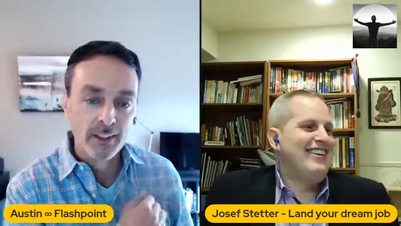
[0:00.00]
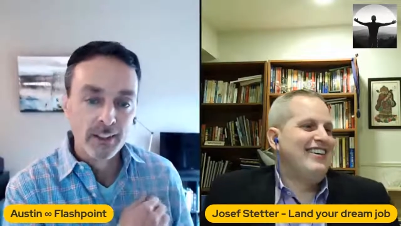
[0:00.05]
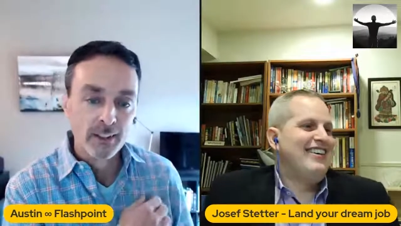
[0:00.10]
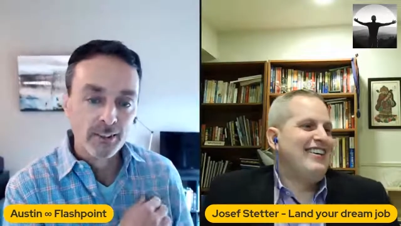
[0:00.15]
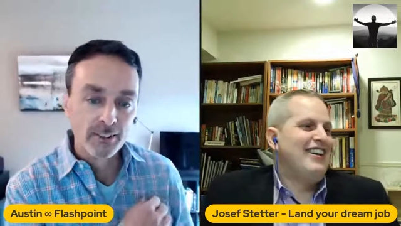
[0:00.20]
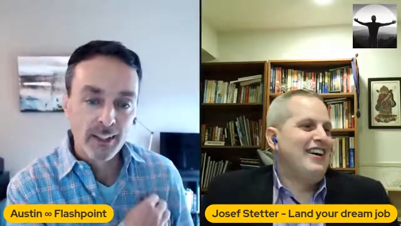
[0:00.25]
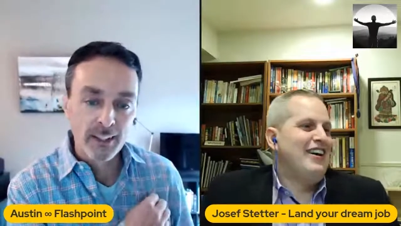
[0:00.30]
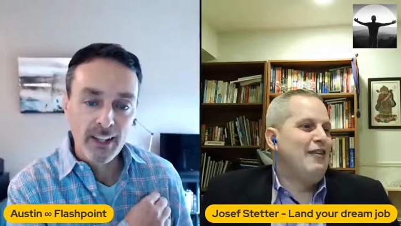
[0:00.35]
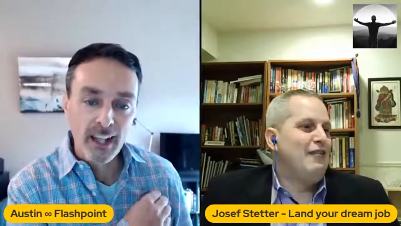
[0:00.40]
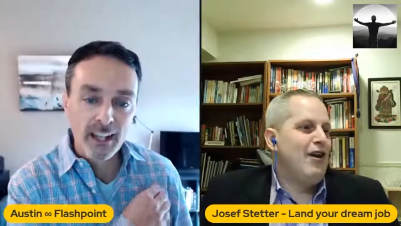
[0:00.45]

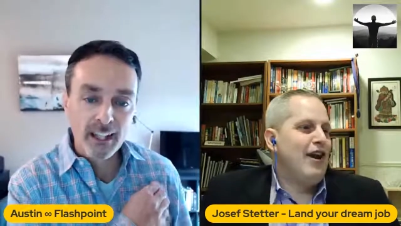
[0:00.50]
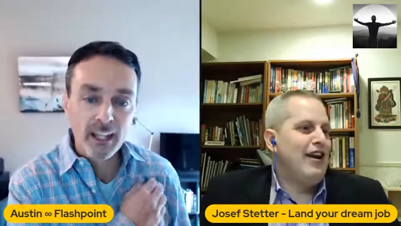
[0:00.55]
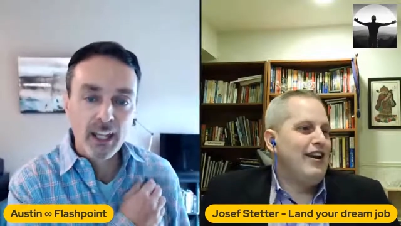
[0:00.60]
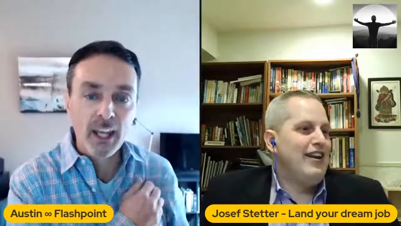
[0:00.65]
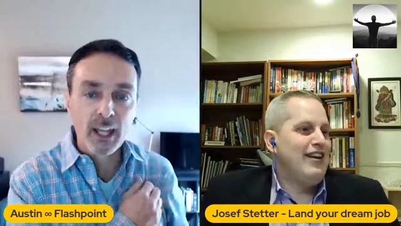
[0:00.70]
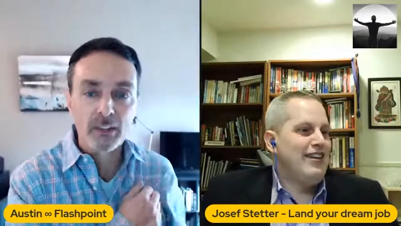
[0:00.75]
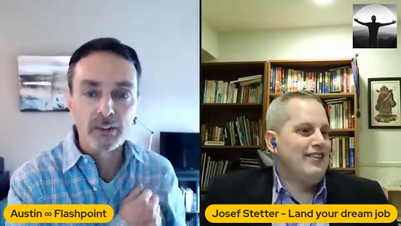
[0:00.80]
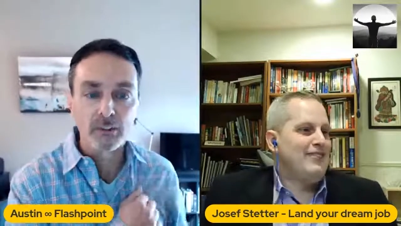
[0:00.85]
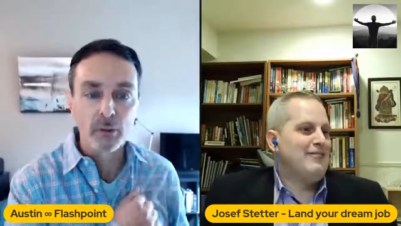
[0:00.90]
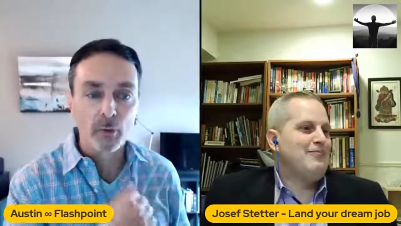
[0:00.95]
Speaker 1: Say that again.
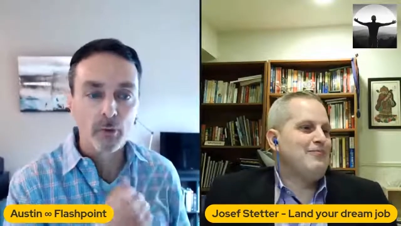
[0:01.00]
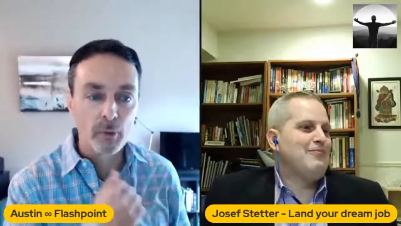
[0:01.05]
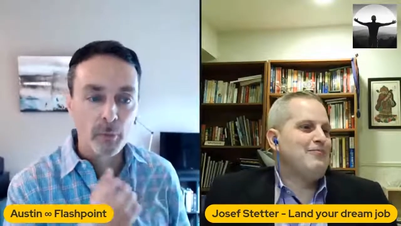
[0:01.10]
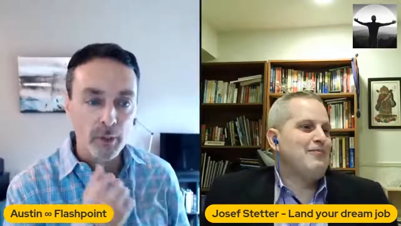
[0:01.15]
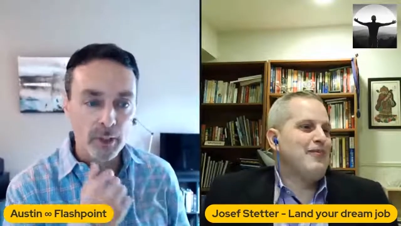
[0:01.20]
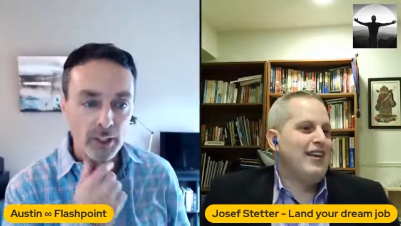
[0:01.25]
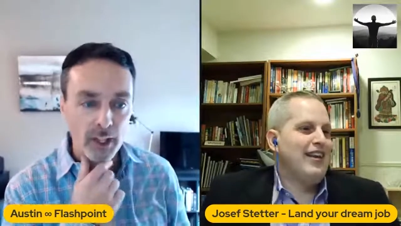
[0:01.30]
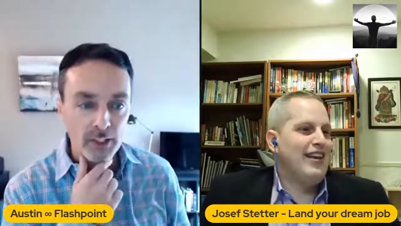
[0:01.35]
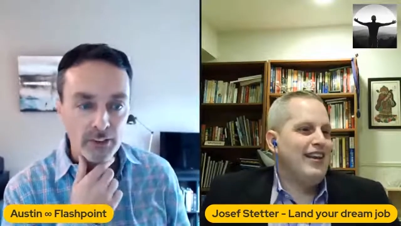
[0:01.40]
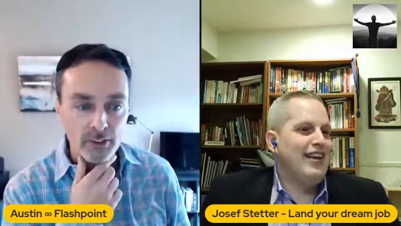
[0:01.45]
Right. So
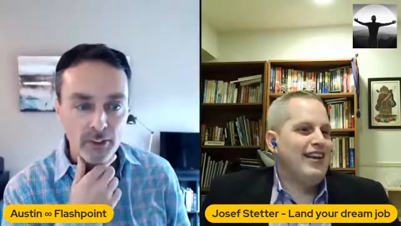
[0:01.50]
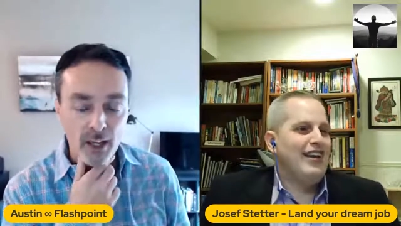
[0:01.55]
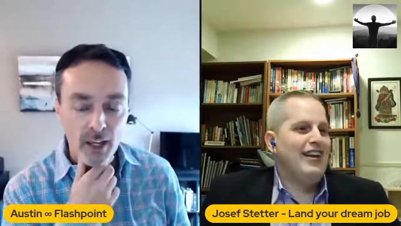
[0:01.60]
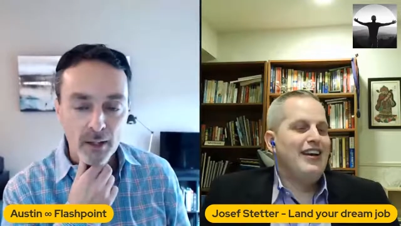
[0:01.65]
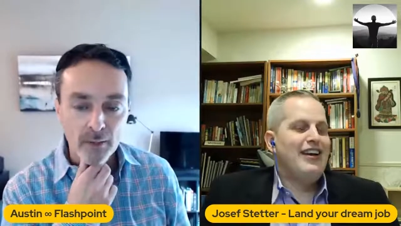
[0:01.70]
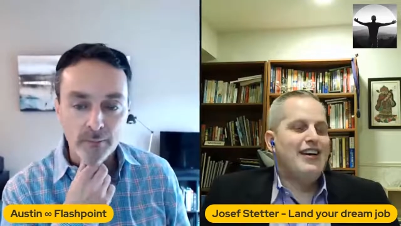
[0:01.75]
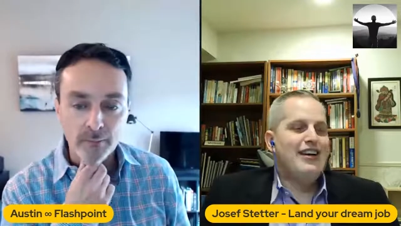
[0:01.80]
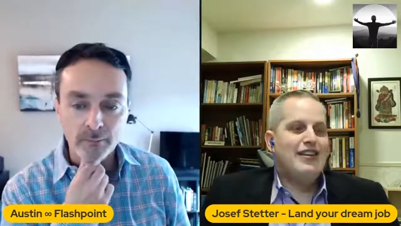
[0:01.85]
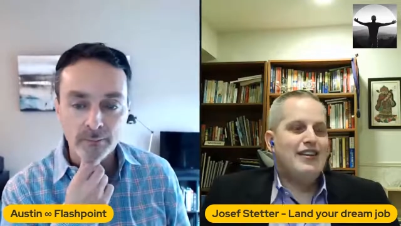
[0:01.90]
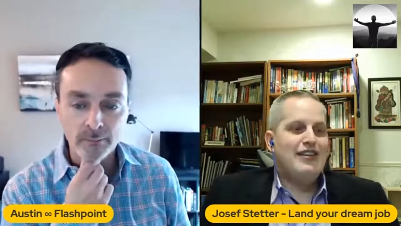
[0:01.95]
everyone gets that.